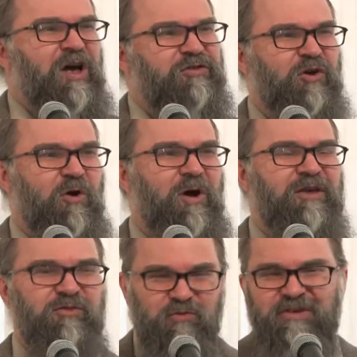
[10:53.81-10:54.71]
So
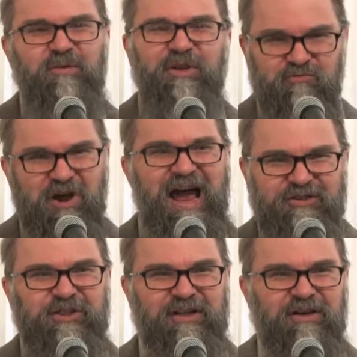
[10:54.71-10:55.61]
as a reasonably
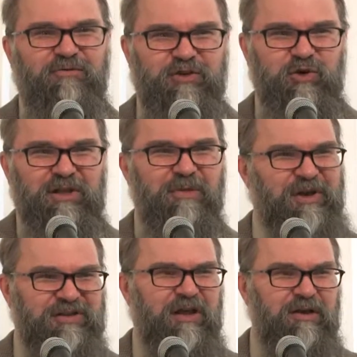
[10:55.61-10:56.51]
rational individual, let me
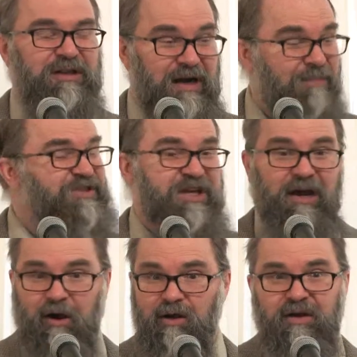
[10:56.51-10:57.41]
tell you that I'm
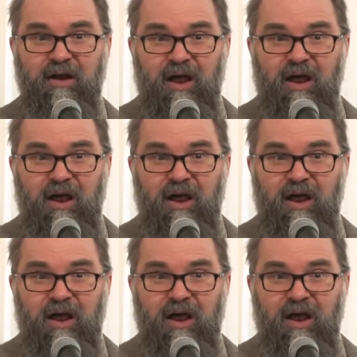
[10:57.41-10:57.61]
scared.